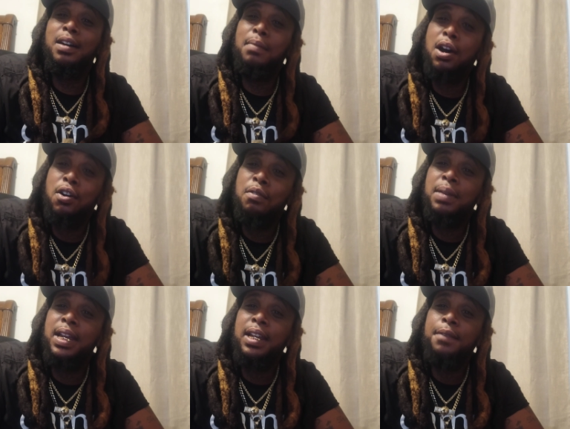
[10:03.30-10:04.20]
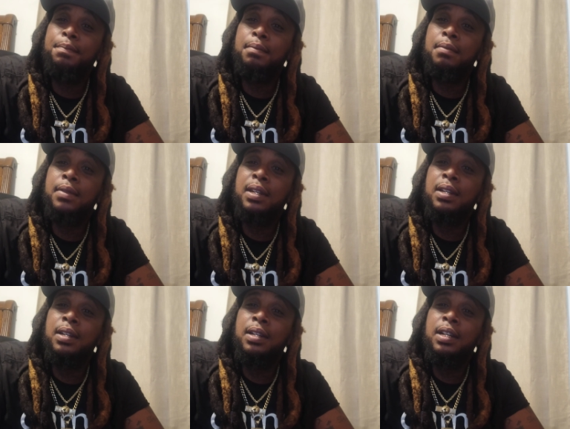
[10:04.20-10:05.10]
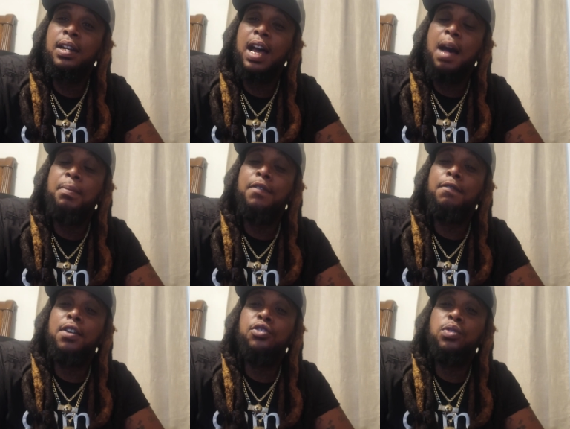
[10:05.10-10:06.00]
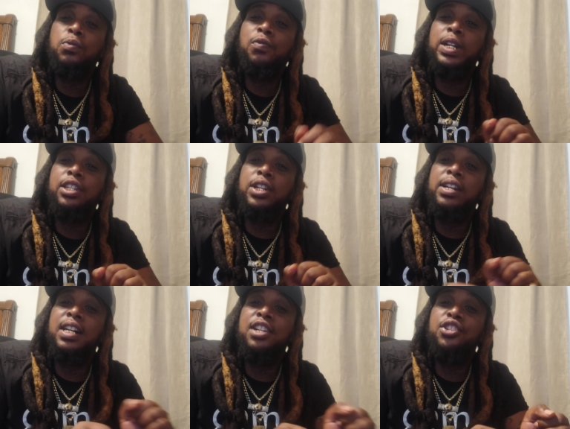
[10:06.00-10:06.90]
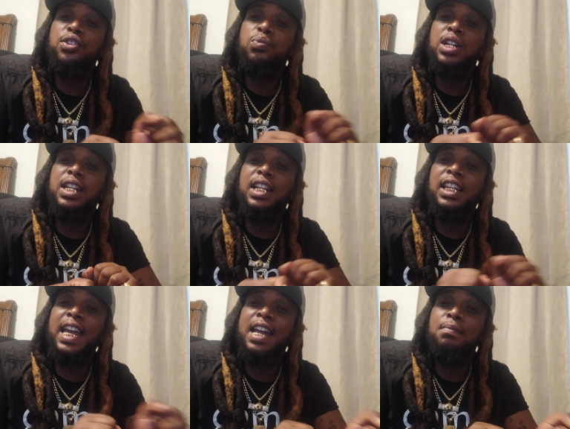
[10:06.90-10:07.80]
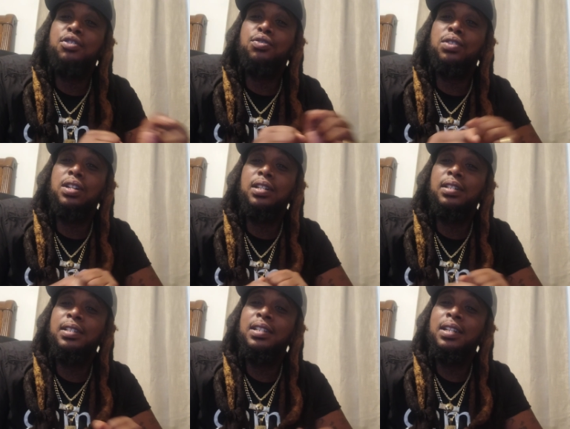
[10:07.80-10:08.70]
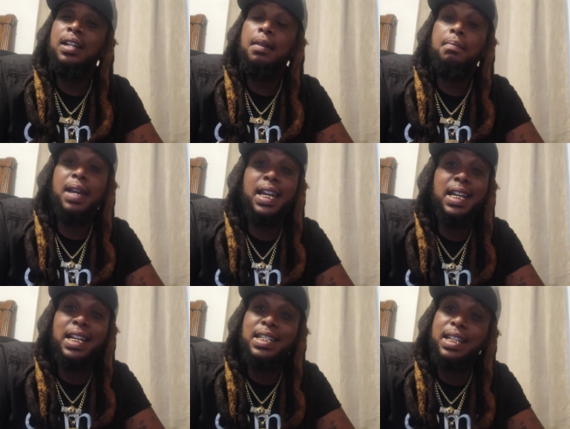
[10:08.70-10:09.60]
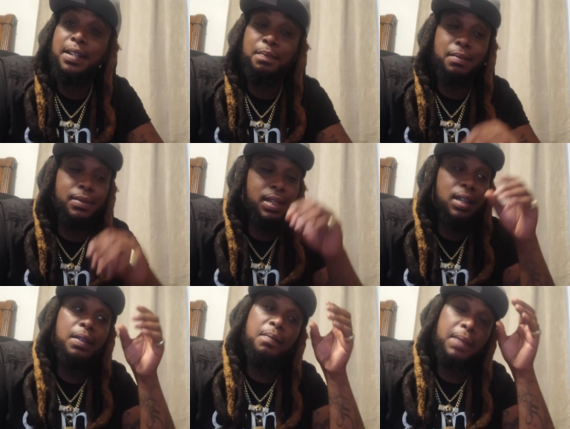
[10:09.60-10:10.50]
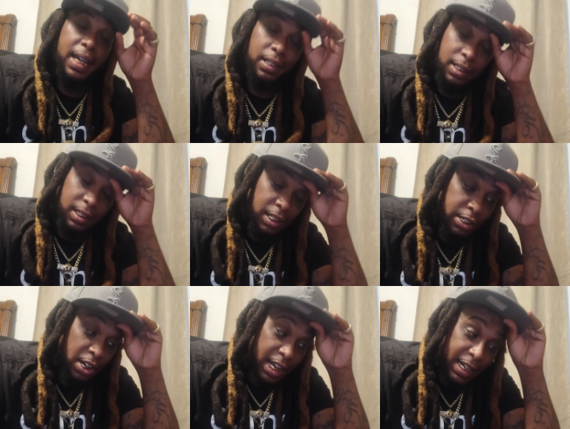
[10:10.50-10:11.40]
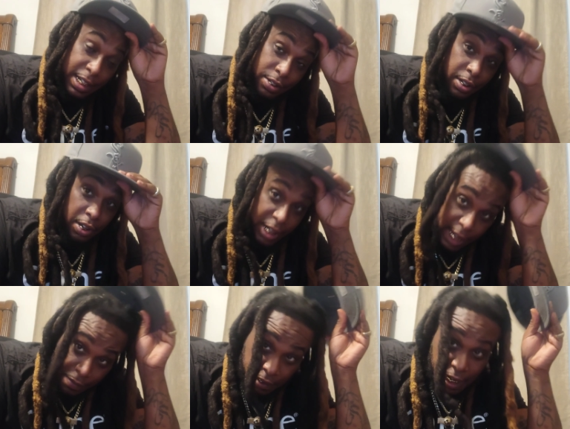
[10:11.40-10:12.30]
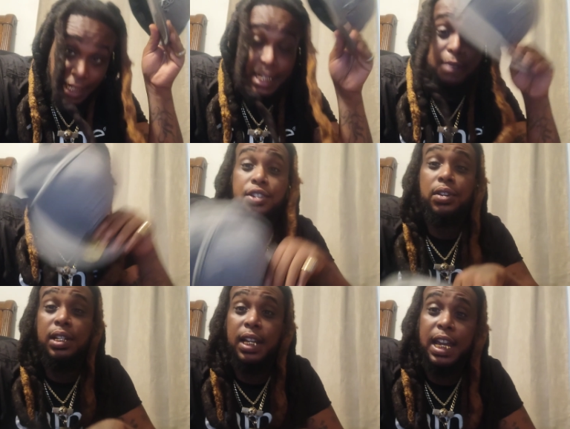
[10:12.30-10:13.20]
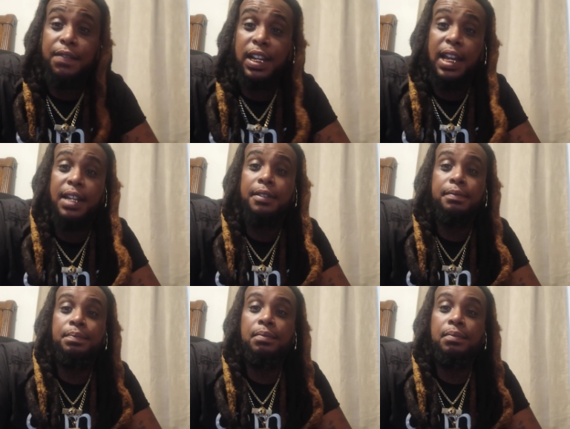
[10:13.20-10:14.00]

Come on, man. I'm the first one with the hundred with a lamb truck. Man, that shit. Man, look, Lil Durk, I need you to go to heaven. I need to meet you in Little Heaven, gang.